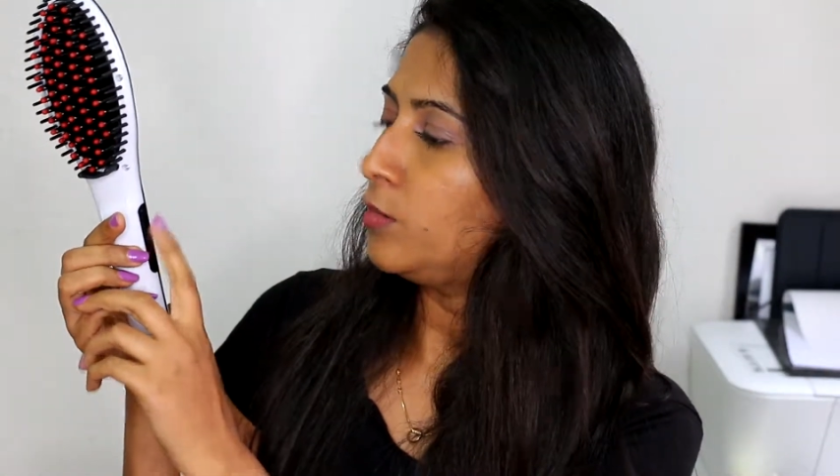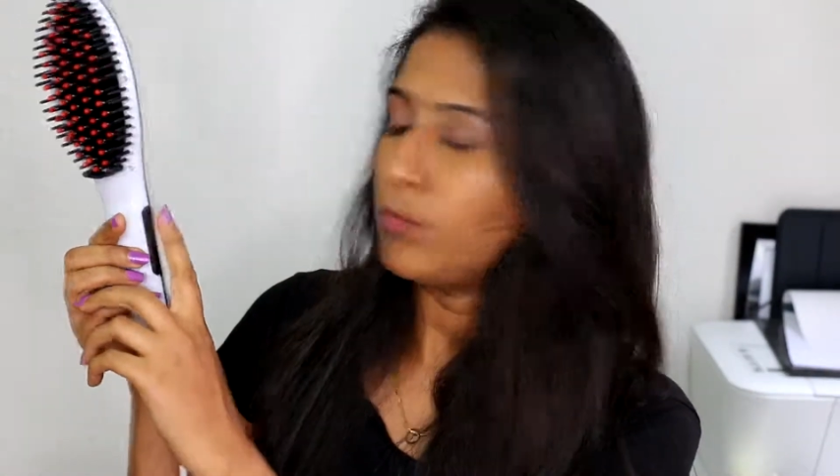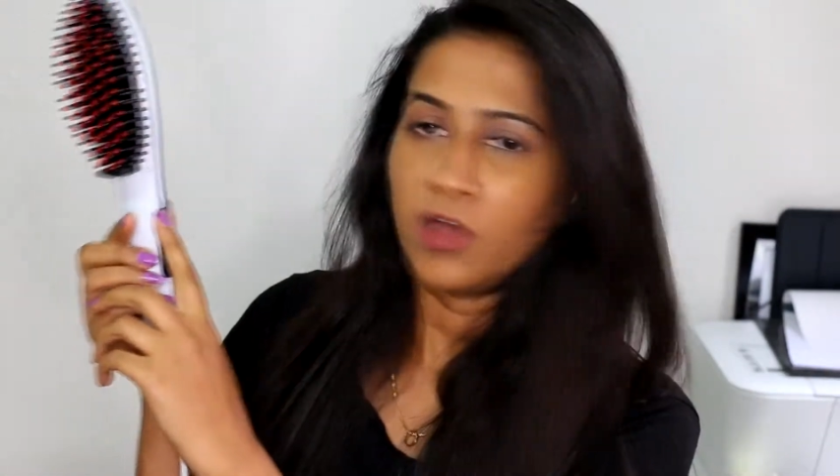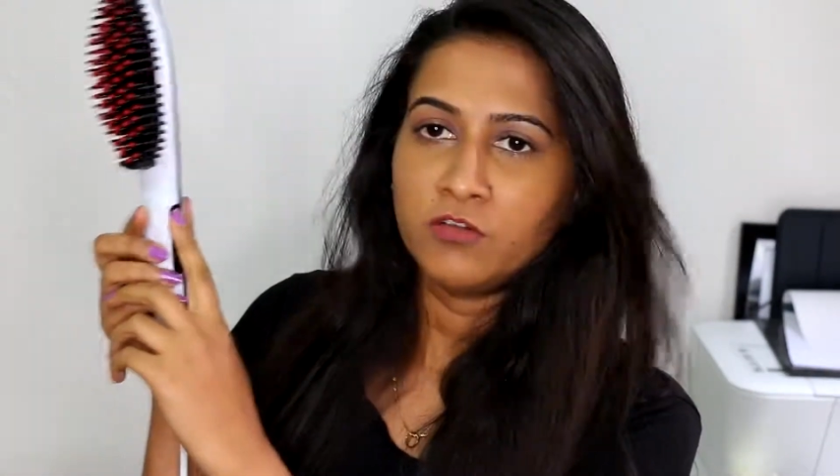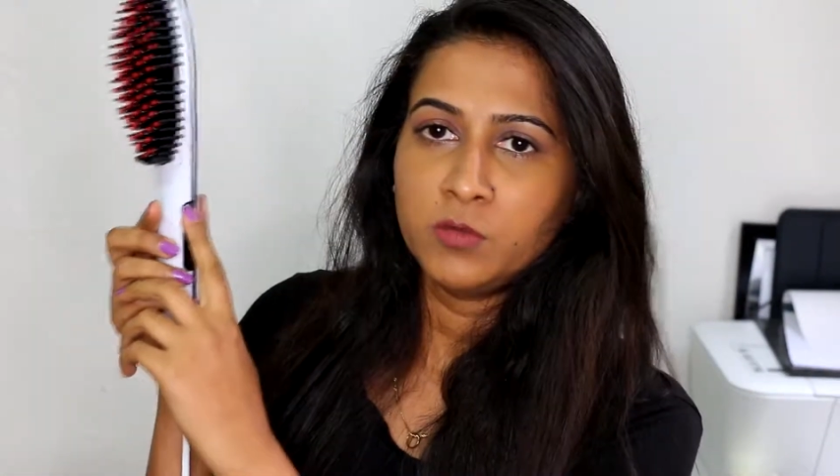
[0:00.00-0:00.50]

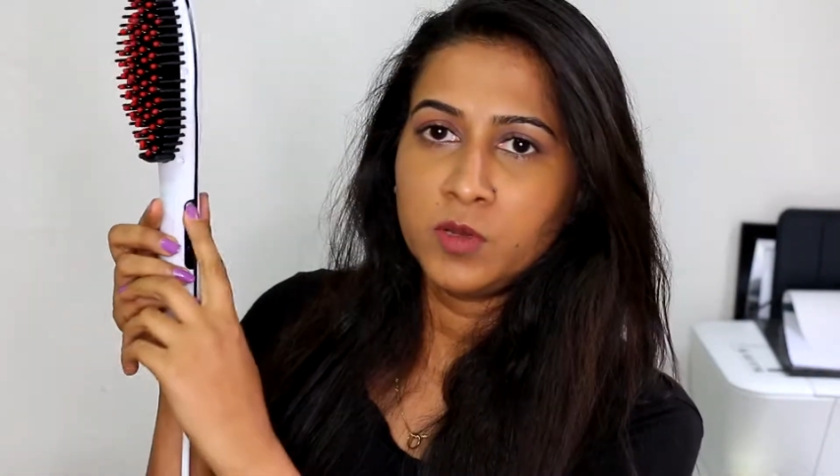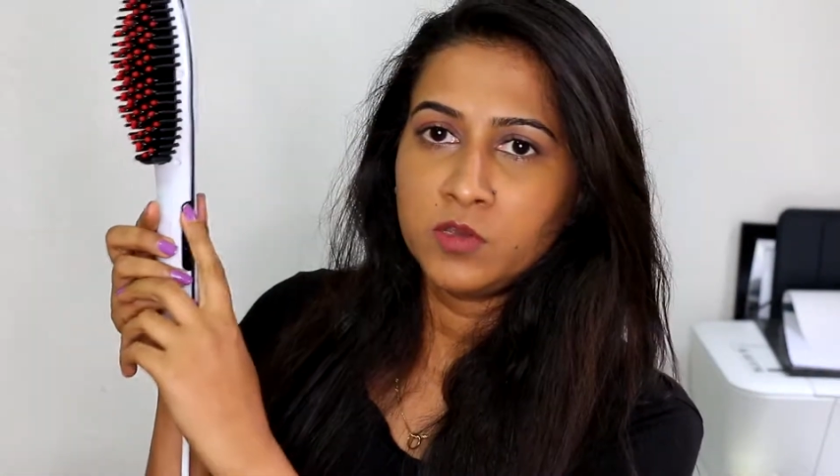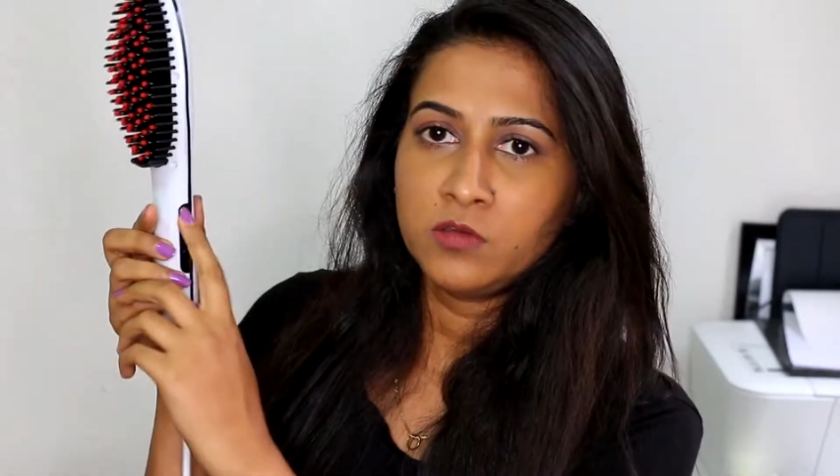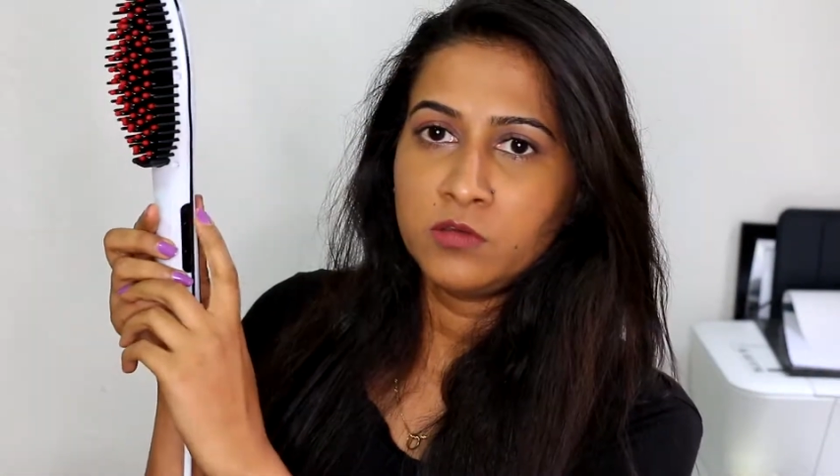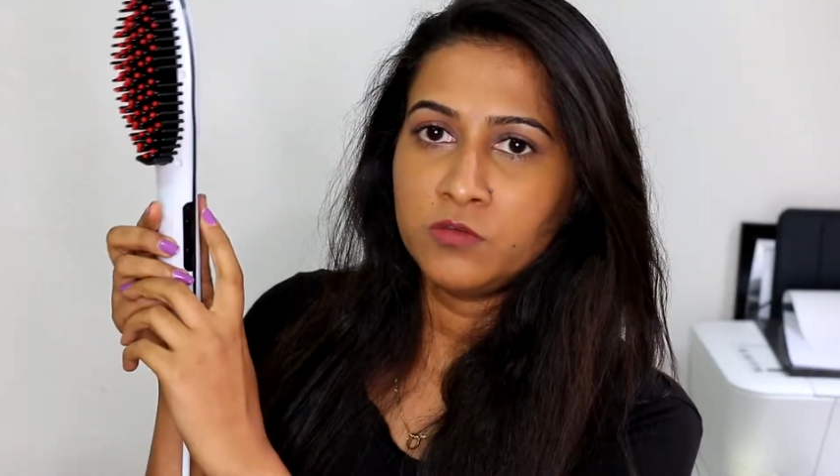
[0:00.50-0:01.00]
Power
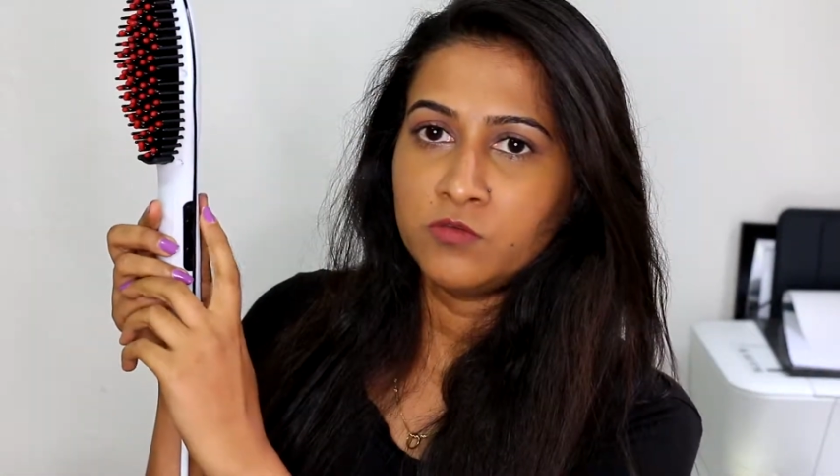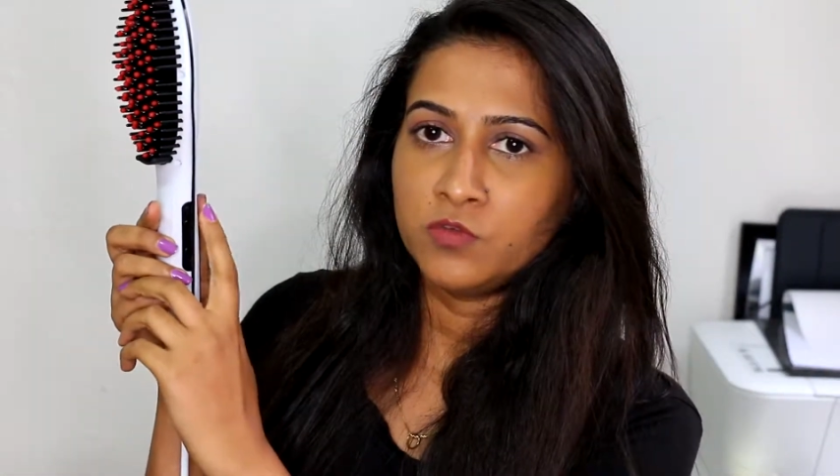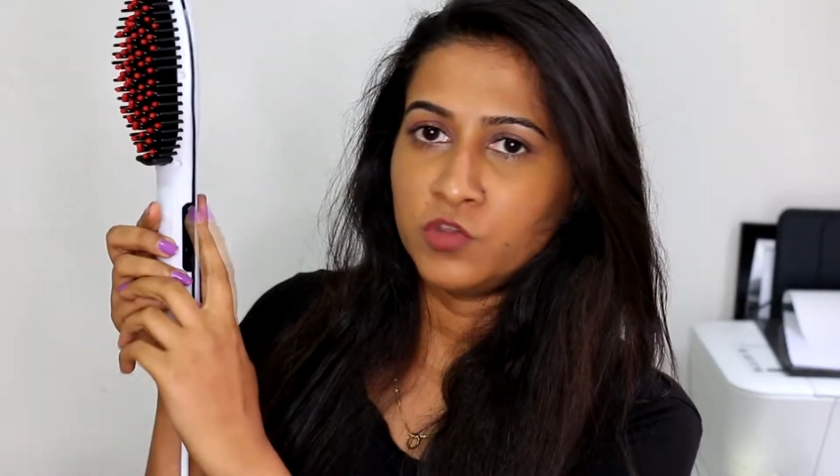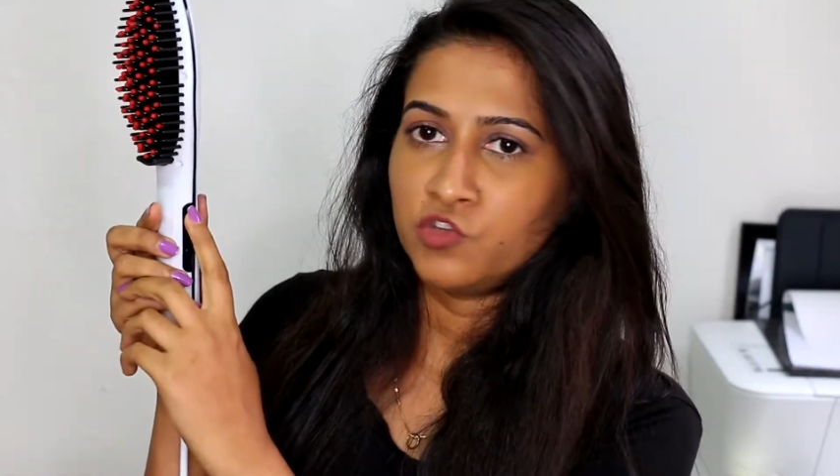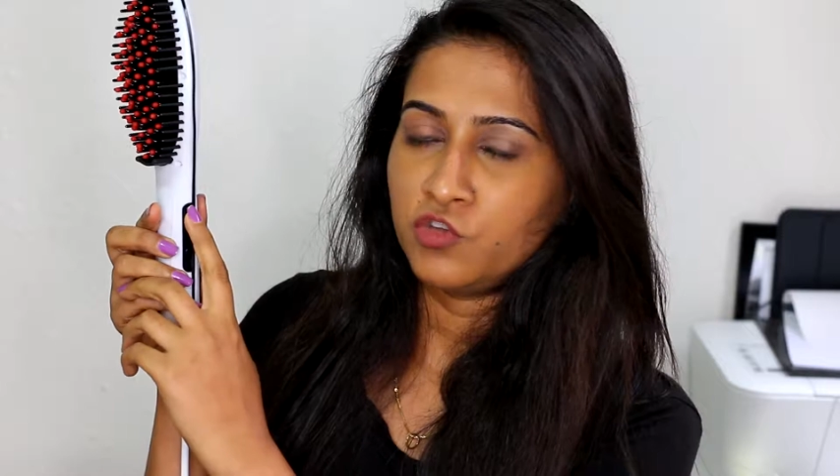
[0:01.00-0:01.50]
button,
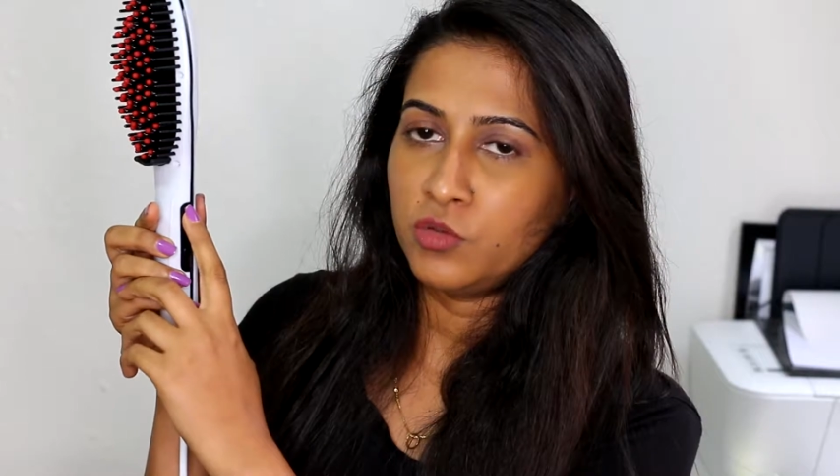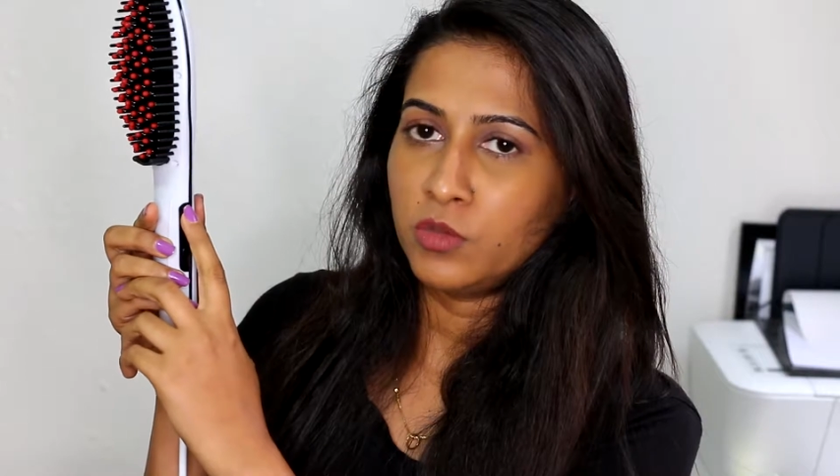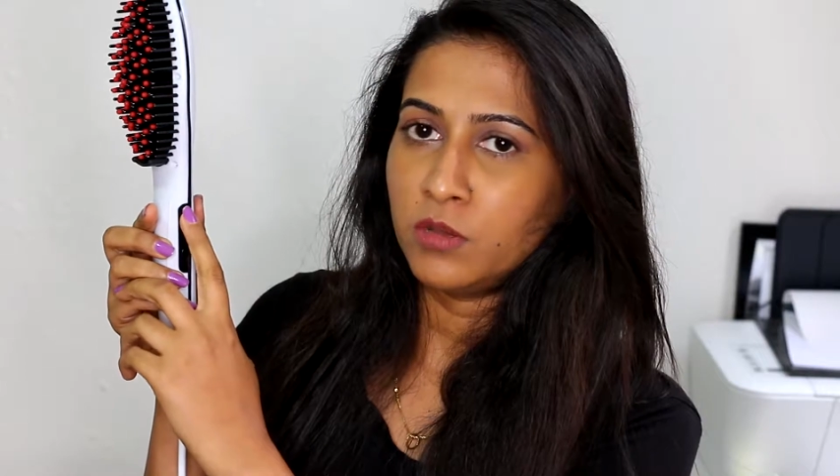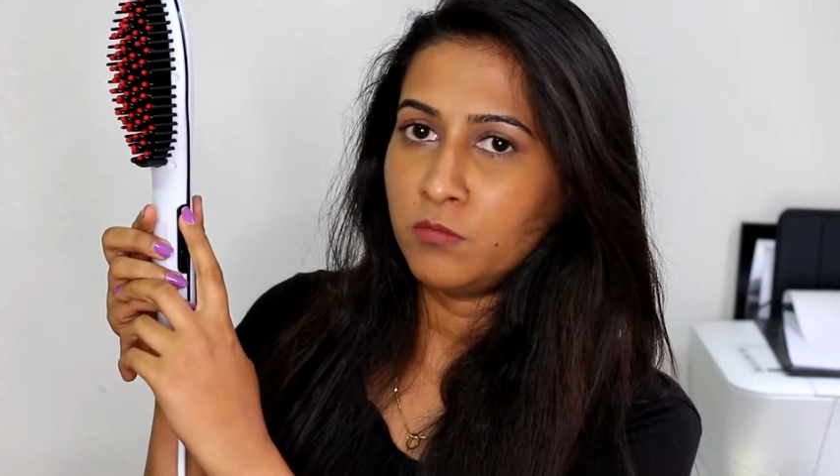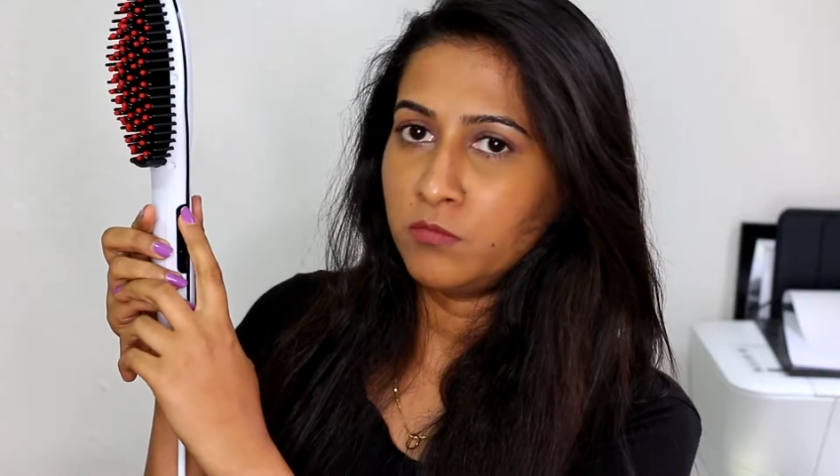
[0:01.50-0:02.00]
which you
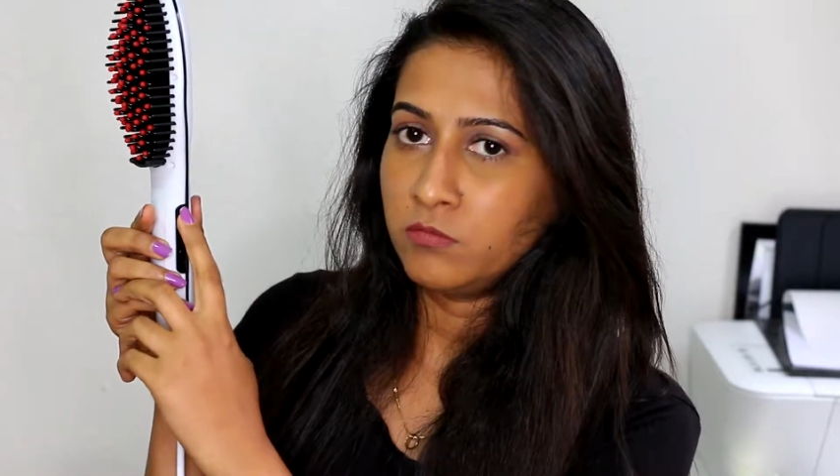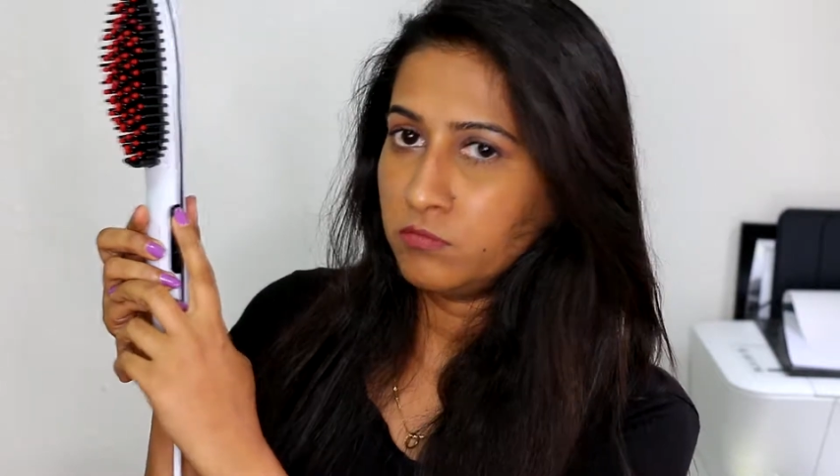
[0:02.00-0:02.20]
can